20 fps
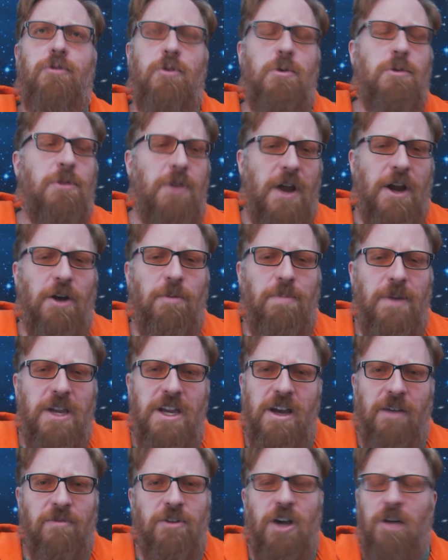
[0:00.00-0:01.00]
through
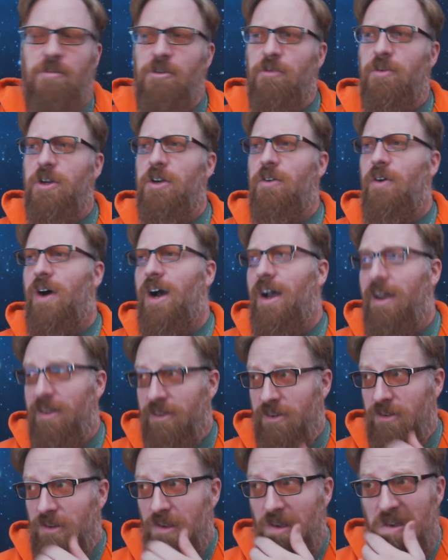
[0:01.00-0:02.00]
therapy, I've come to
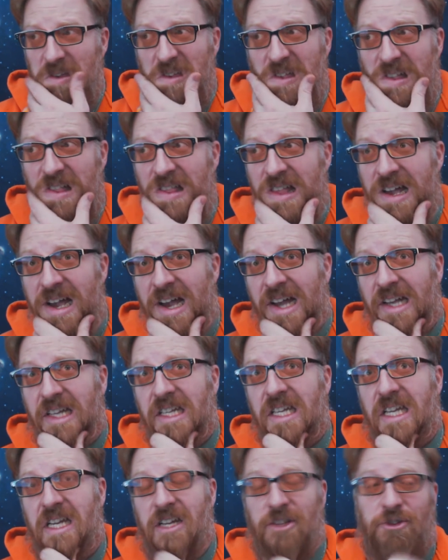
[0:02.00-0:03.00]
realize
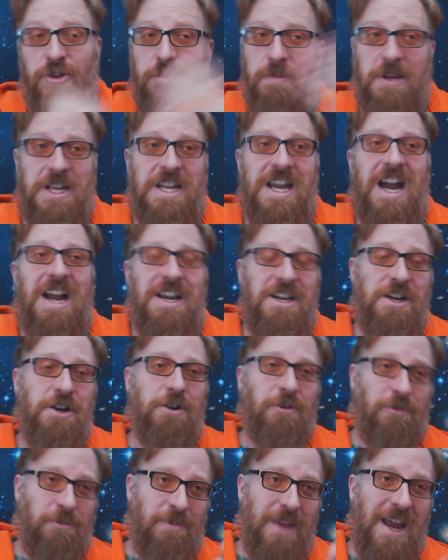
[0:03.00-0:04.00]
that, and it took me 9
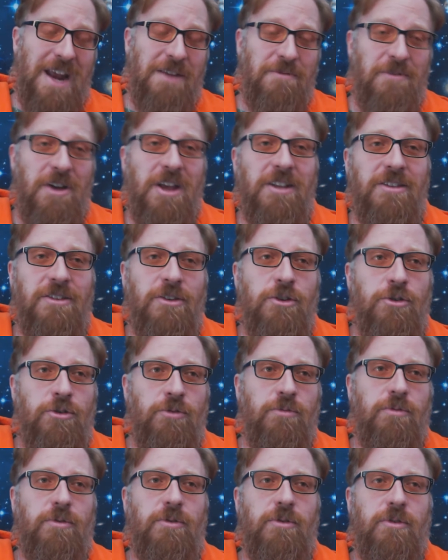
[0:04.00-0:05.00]
years from that event
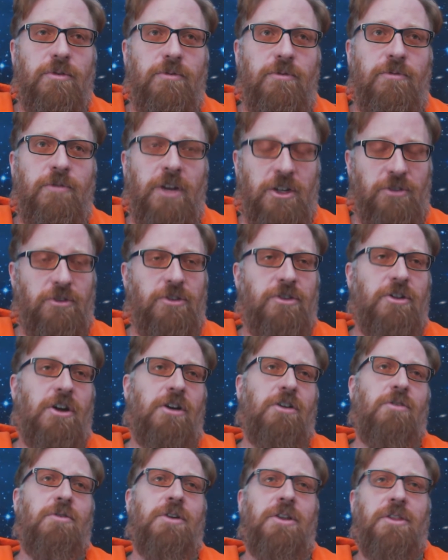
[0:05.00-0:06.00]
to eventually
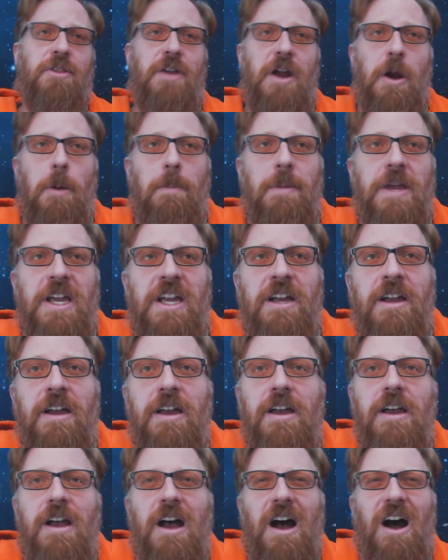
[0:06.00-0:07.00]
start going to therapy.
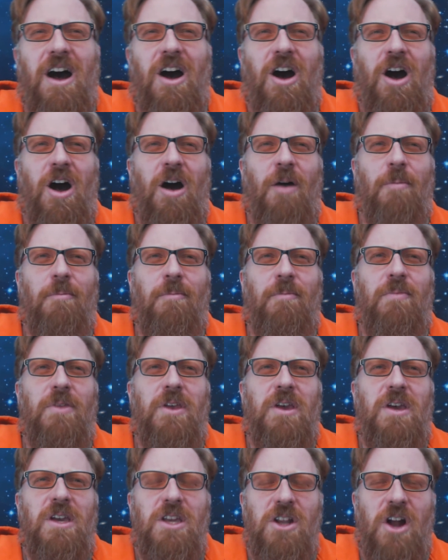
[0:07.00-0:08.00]

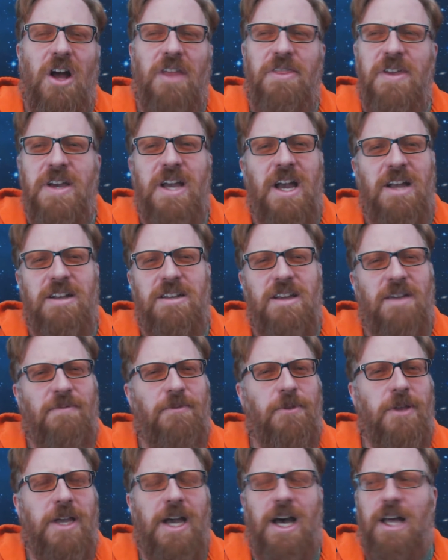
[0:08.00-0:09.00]
I think I
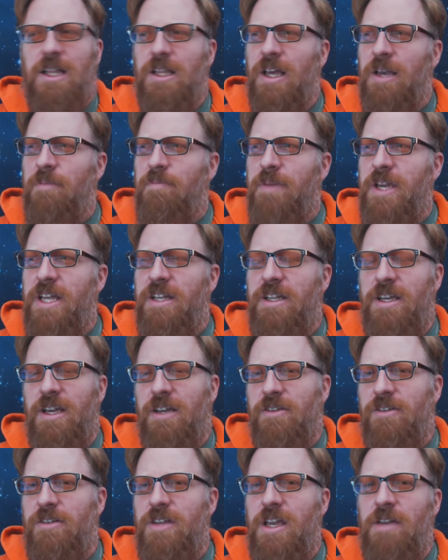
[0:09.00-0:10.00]
definitely got like
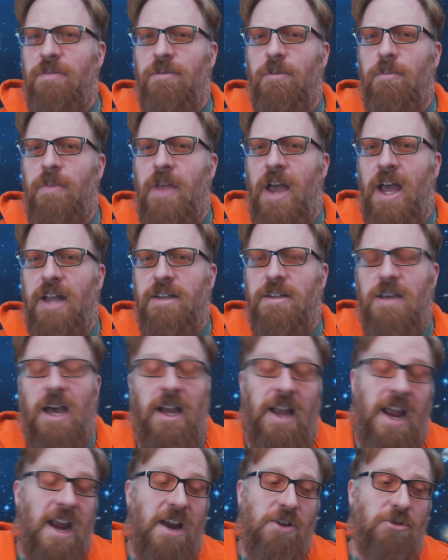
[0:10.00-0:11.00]
PTSD from that.
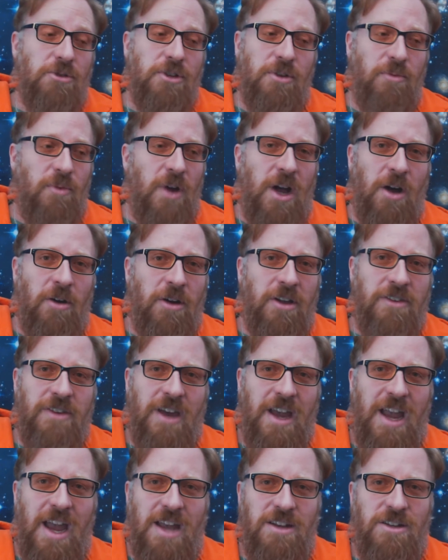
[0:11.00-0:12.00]
I handled it well
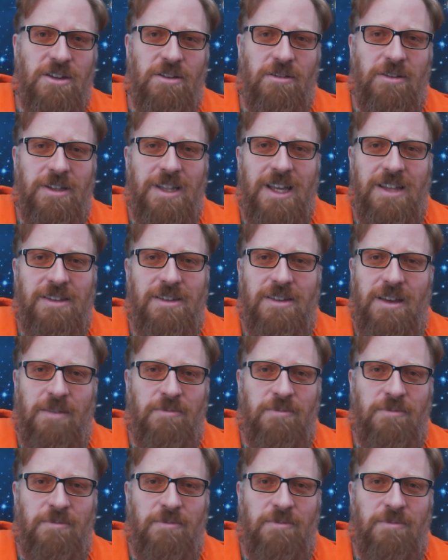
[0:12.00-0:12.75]
because I had to, and